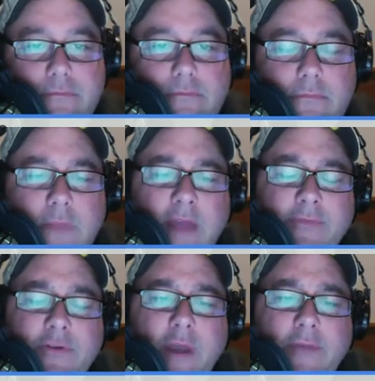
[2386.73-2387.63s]
Have
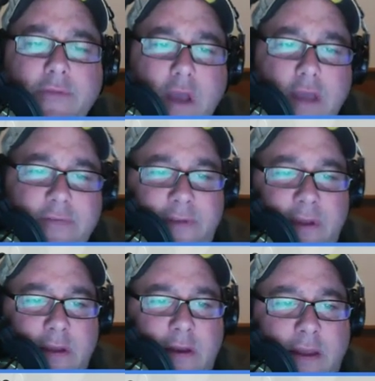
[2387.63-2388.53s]
you guys
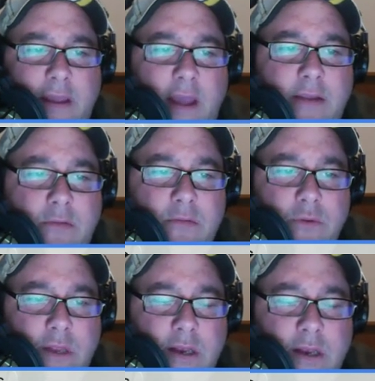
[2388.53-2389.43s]
seen? I don't know what
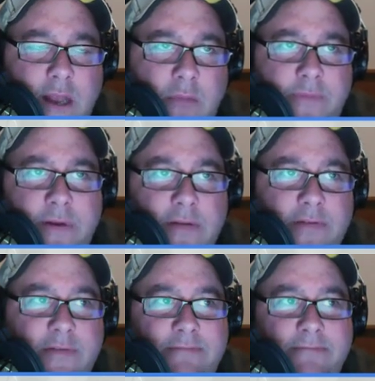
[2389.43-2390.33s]
the name of it is,
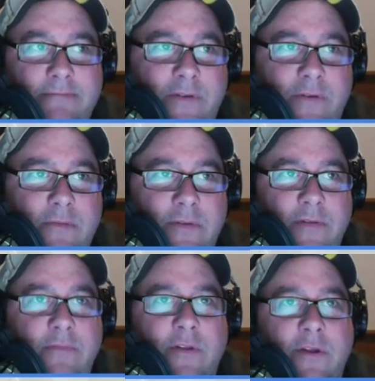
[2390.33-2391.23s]
so this is
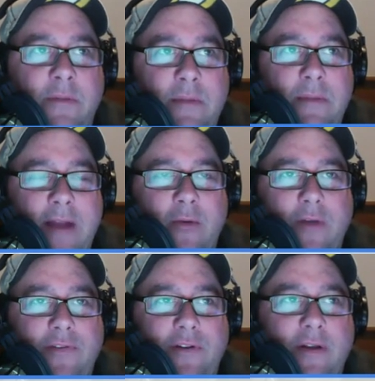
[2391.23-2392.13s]
really gonna be a bad
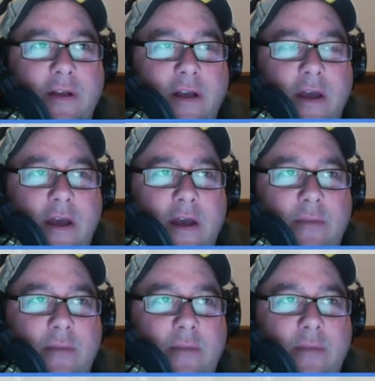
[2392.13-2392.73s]
question. But